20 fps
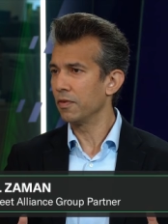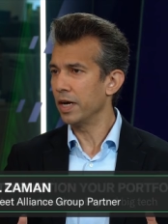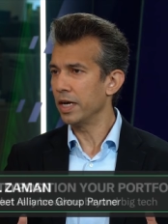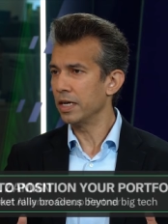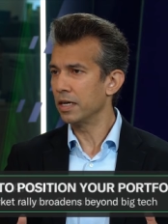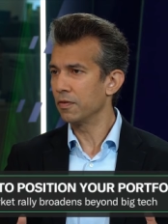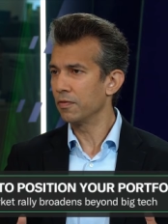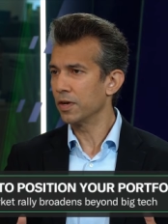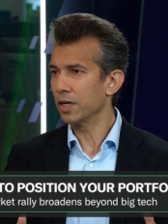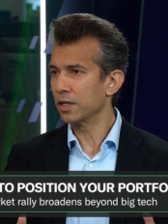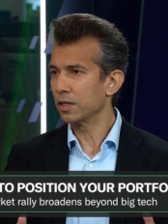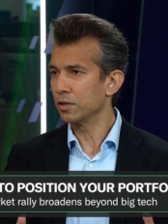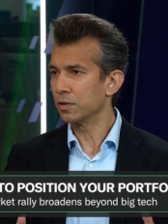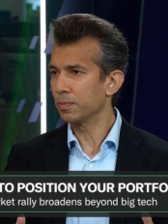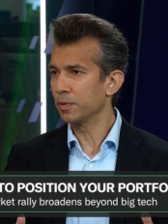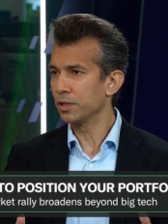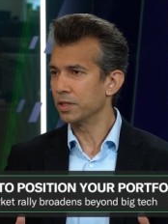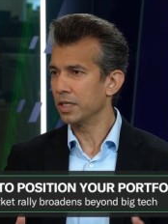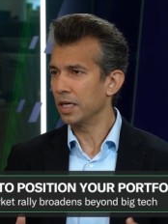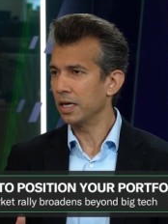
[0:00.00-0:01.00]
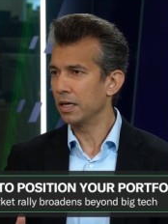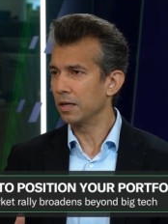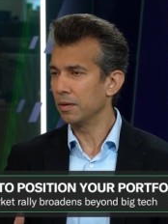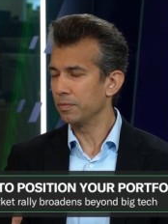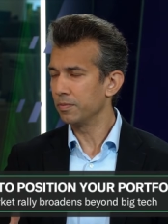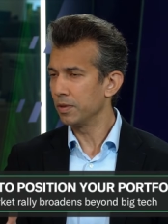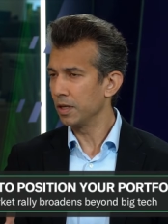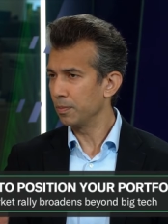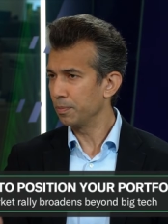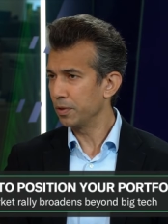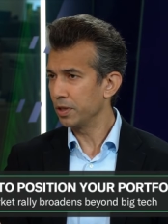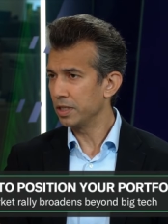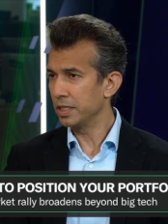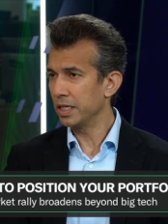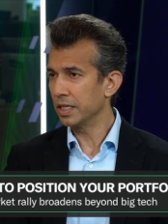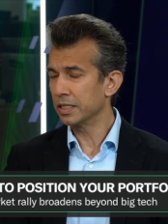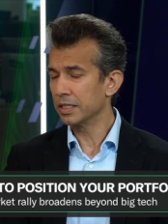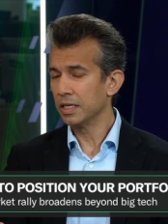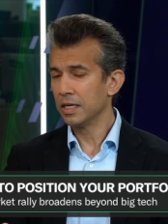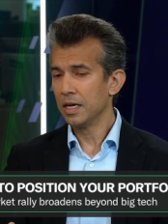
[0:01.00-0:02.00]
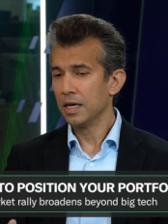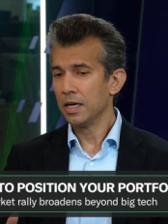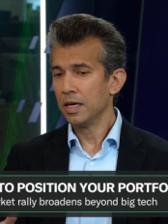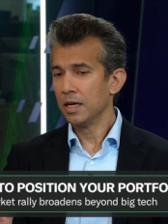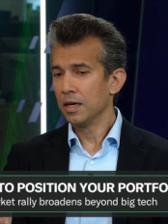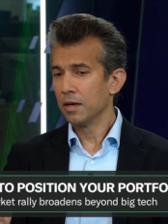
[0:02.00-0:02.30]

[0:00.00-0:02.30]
very difficult to predict.